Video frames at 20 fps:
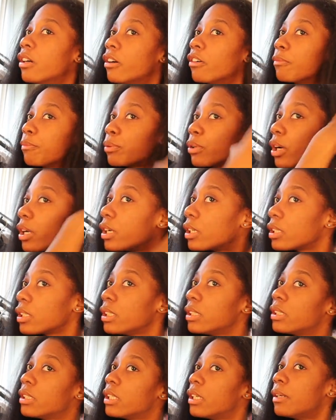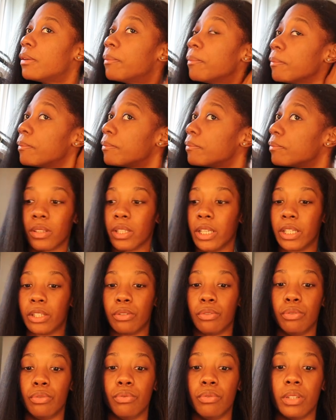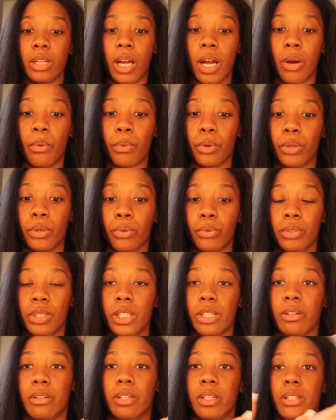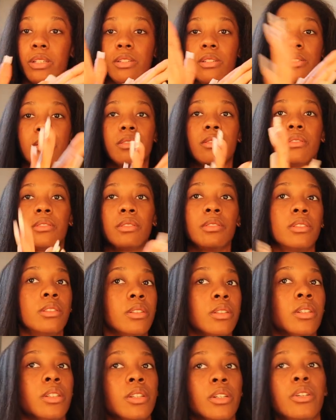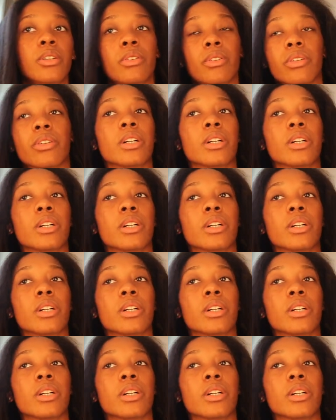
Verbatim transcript: of product in them like you do not want to OD on this